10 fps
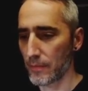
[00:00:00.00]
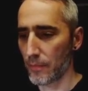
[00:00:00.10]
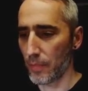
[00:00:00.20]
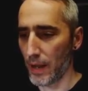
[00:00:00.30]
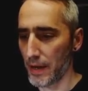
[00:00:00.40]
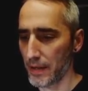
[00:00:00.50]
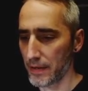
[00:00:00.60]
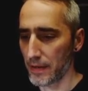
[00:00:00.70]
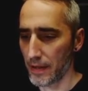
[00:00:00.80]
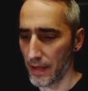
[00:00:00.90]
Planet
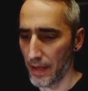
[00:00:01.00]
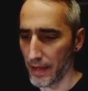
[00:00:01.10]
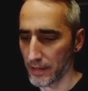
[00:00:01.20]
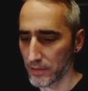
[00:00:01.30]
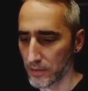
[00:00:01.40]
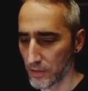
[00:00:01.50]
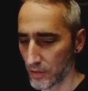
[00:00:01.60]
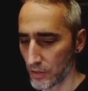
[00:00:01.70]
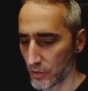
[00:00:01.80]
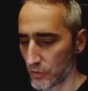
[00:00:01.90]
X
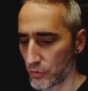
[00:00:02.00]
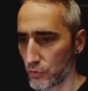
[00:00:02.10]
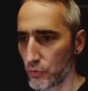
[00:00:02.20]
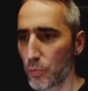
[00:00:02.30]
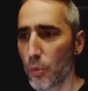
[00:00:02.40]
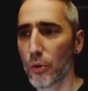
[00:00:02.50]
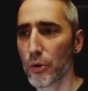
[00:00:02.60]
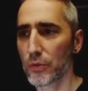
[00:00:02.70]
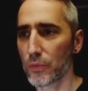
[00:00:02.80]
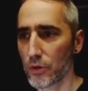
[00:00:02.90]

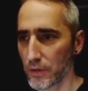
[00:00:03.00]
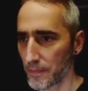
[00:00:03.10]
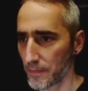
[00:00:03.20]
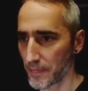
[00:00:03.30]
2.1,